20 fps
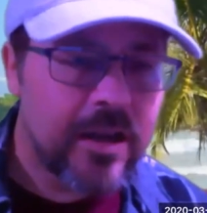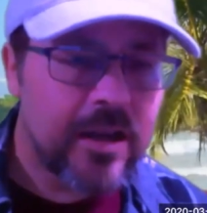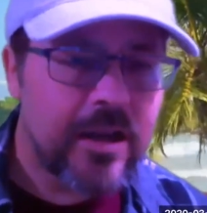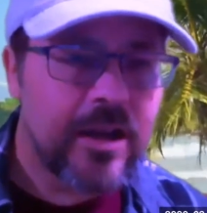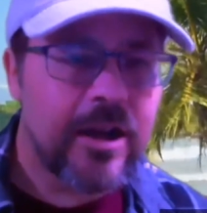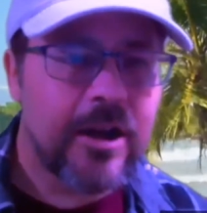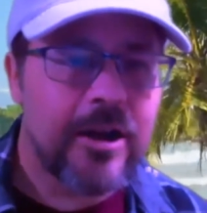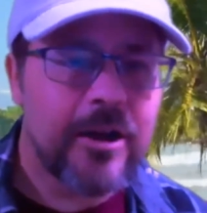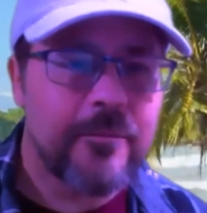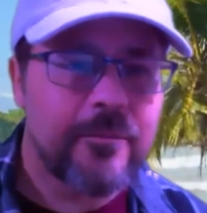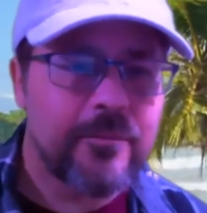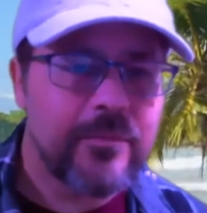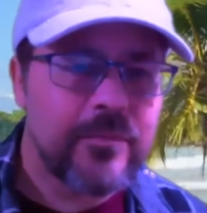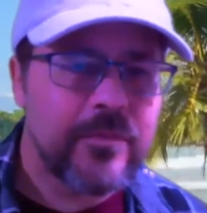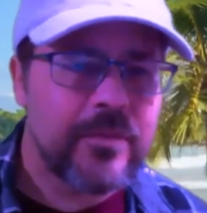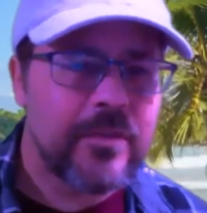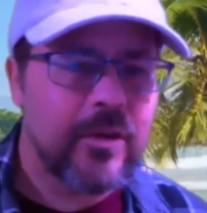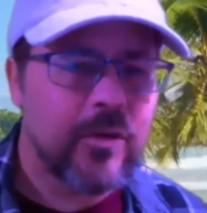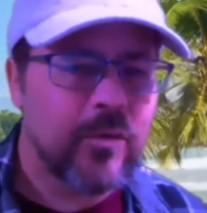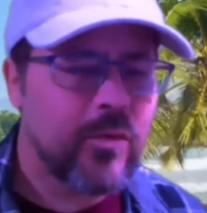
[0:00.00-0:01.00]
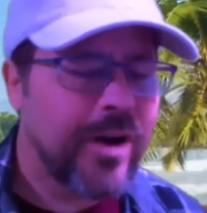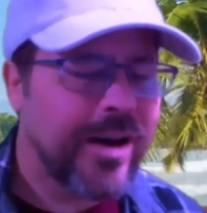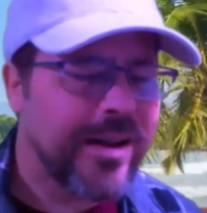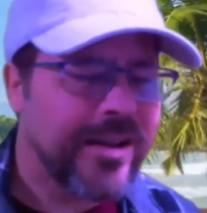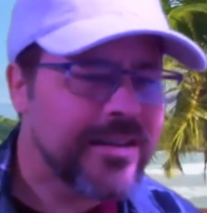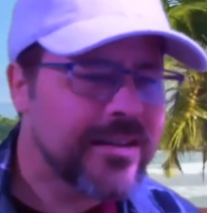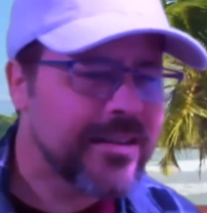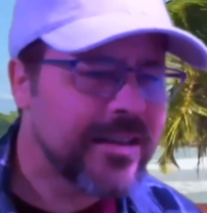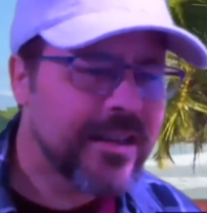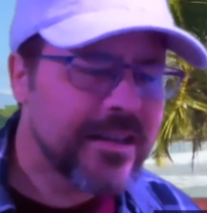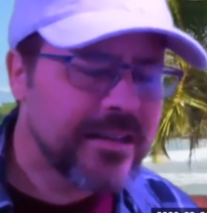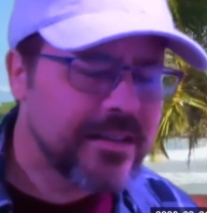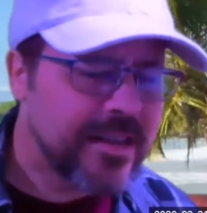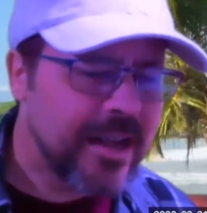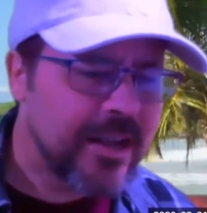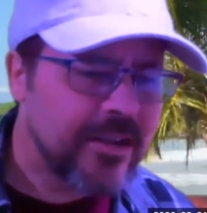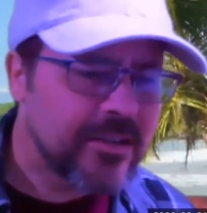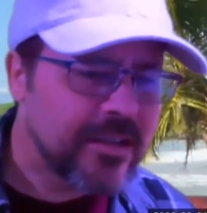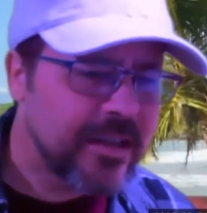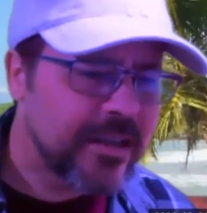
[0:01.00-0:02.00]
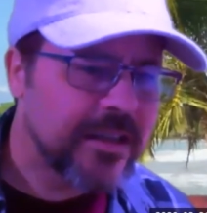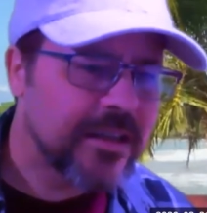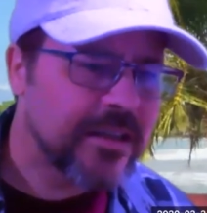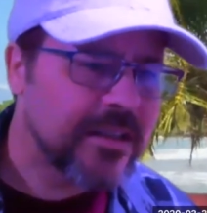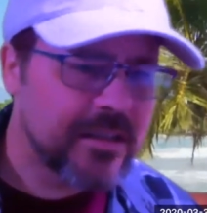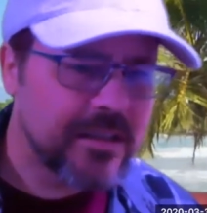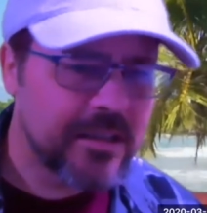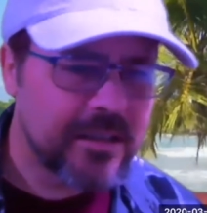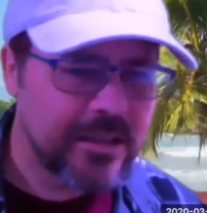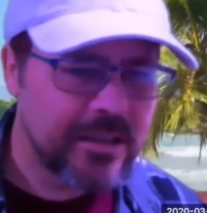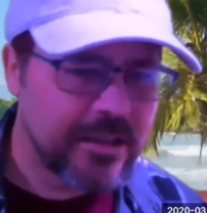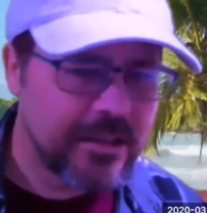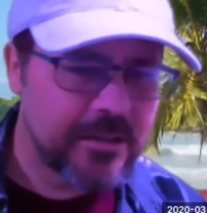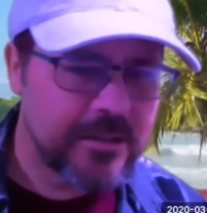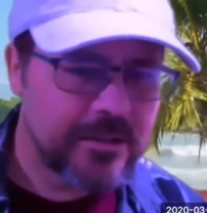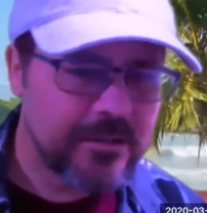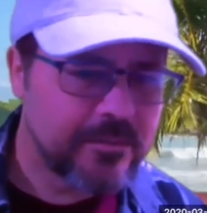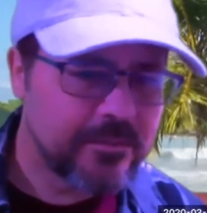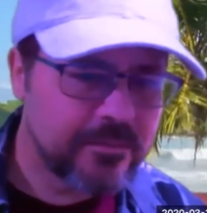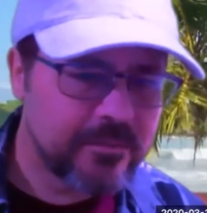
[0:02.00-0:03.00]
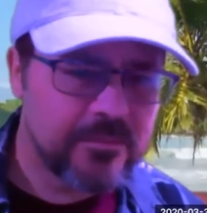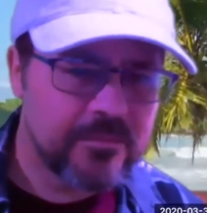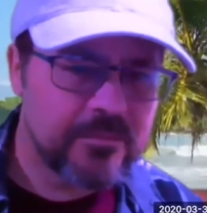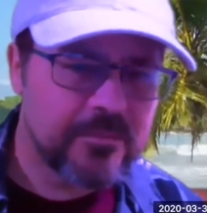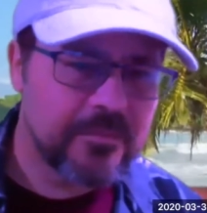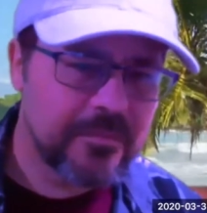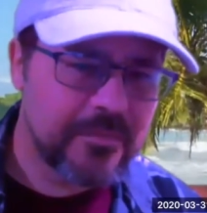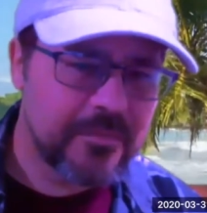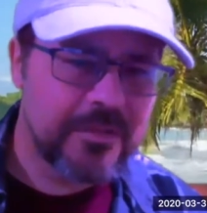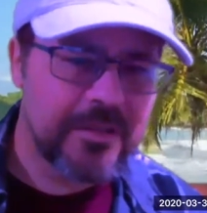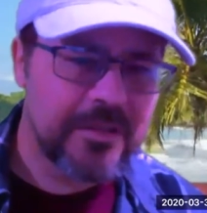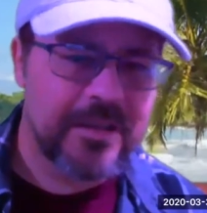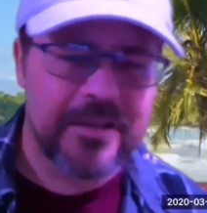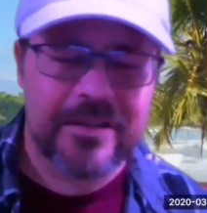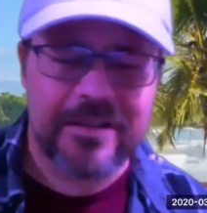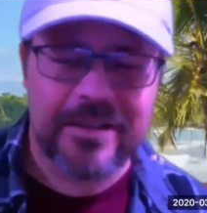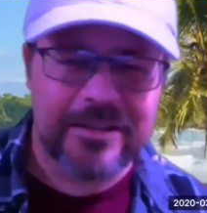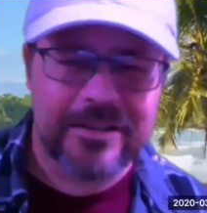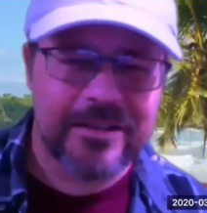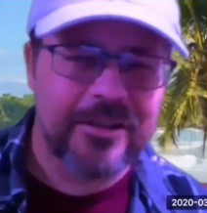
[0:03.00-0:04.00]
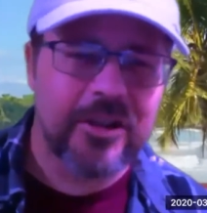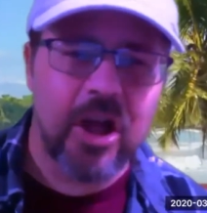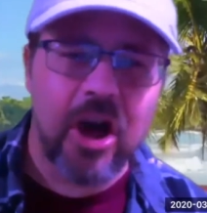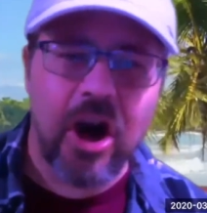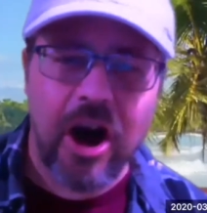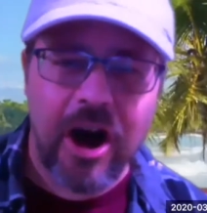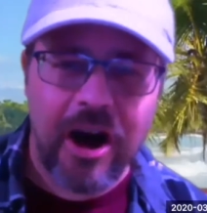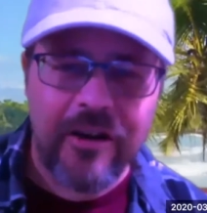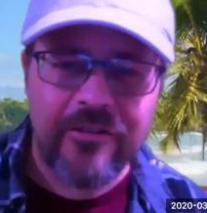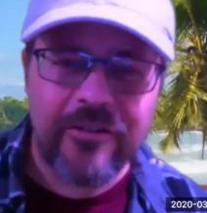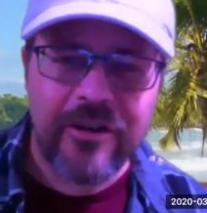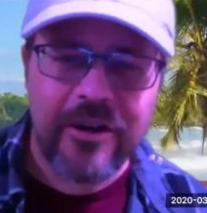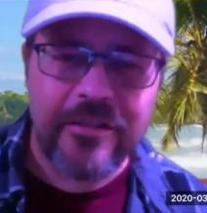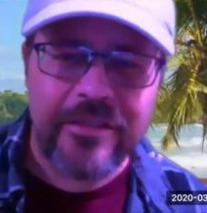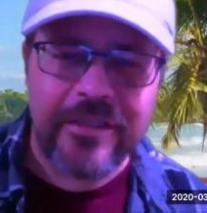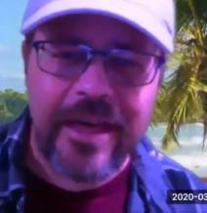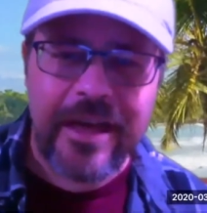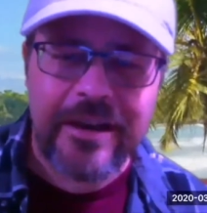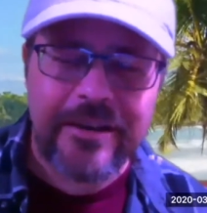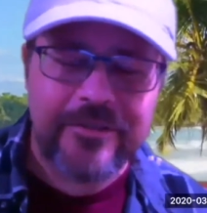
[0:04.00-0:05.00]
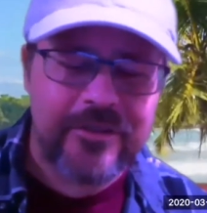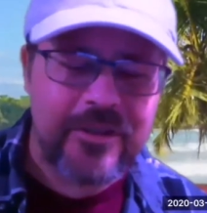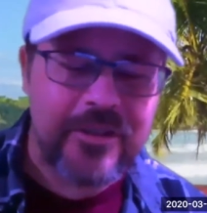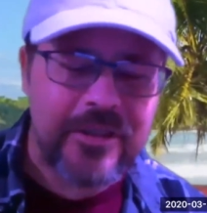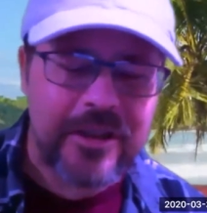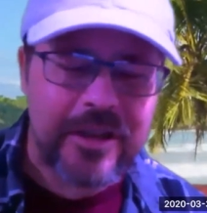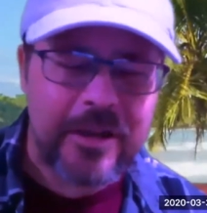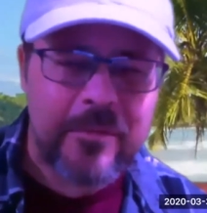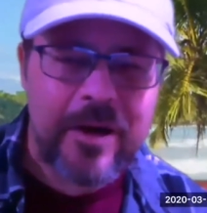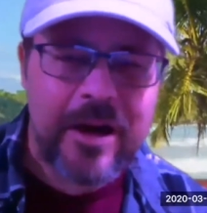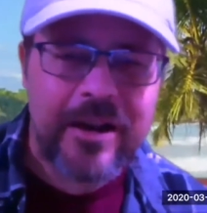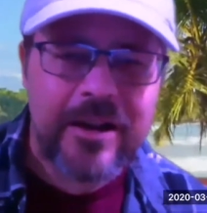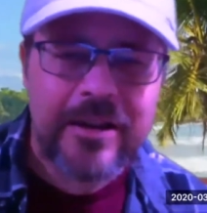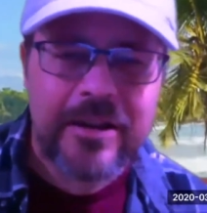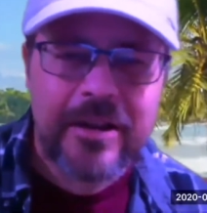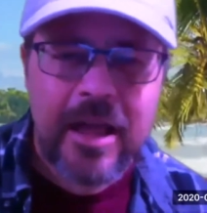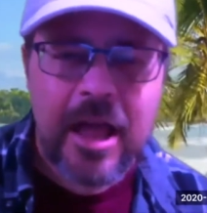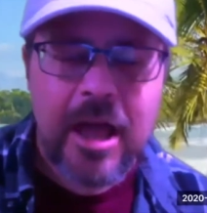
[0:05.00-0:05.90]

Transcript: Why it sounds like it's a little off on that if you think about it.